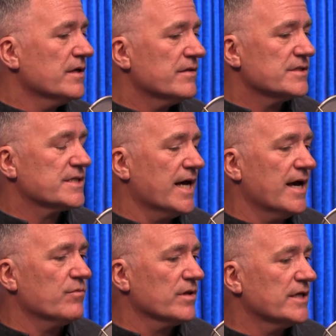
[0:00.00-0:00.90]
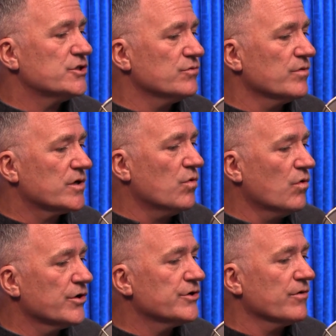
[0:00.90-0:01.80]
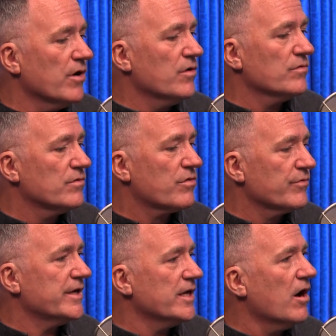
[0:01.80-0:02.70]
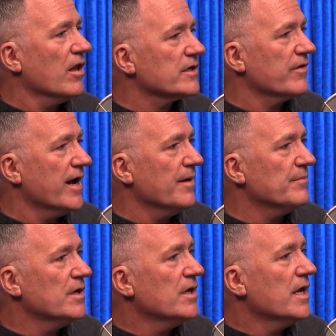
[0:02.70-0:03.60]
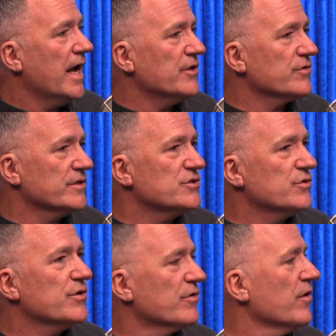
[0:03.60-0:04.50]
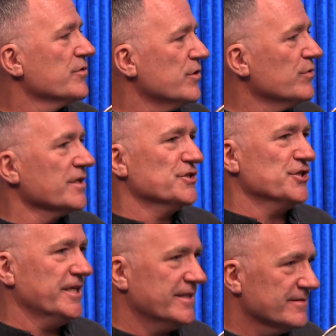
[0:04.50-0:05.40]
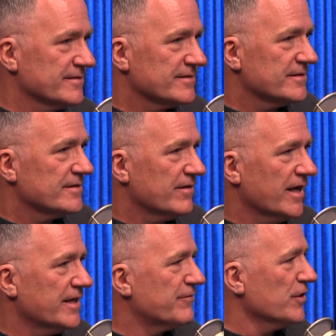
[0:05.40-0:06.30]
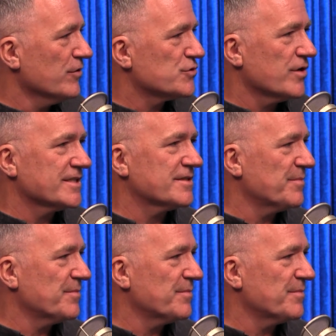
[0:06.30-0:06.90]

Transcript: This guy will let you record your own 3D hologram, and you can do your own eulogy. Right? If you don't trust I